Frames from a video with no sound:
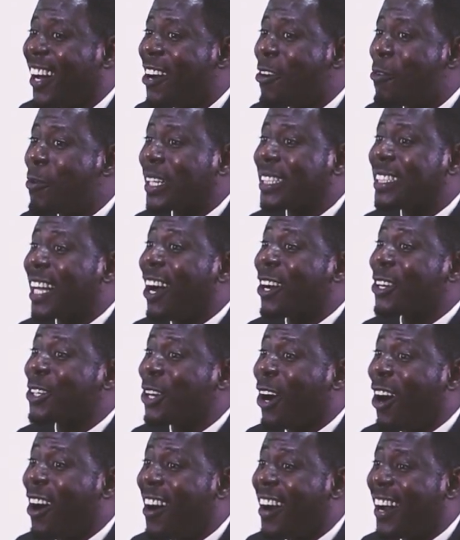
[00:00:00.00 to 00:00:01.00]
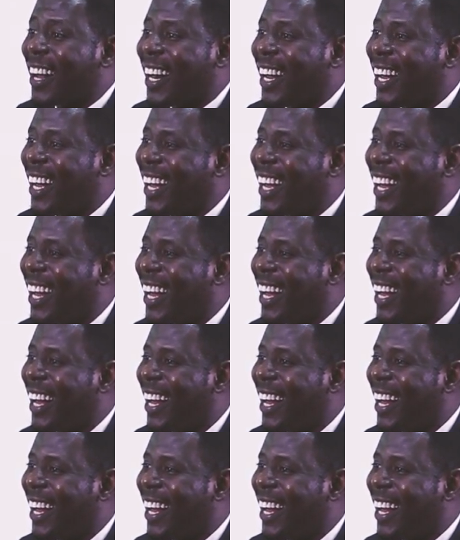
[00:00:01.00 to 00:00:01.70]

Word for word: Without God,